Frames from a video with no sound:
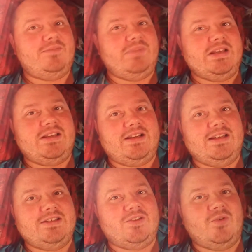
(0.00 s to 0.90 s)

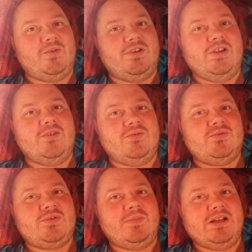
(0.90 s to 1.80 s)
basically is old
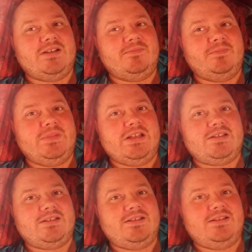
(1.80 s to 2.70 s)
news, but
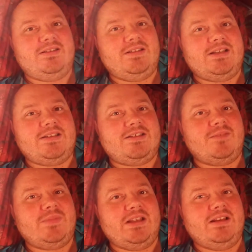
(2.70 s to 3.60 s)
this is
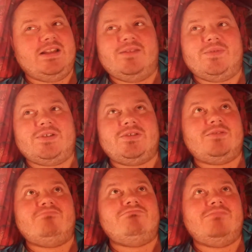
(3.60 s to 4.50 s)
something that
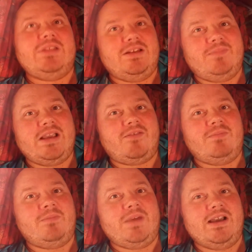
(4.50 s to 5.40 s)
was in the back
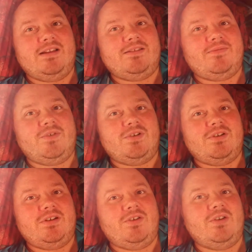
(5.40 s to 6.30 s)
of my mind
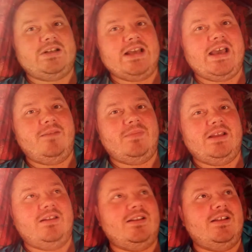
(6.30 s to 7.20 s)
for a long time,
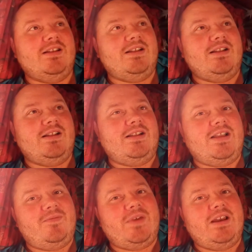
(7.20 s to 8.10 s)
and
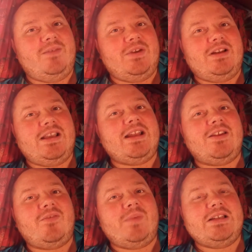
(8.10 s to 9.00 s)
I finally wanted to get
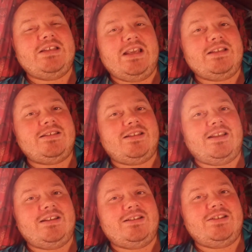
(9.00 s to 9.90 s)
it off my chest
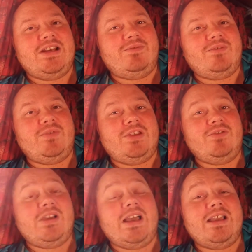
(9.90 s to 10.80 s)
and share it with
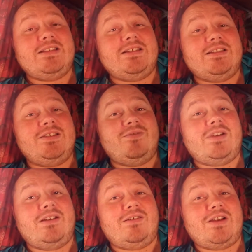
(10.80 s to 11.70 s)
you guys, since you
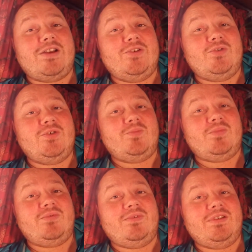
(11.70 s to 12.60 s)
are our YouTube
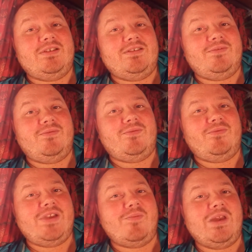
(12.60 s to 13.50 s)

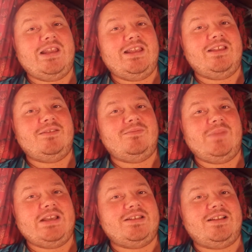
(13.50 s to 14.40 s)
family,
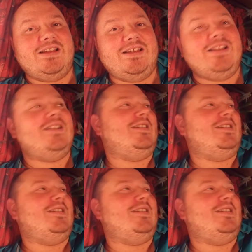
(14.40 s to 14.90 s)
basically.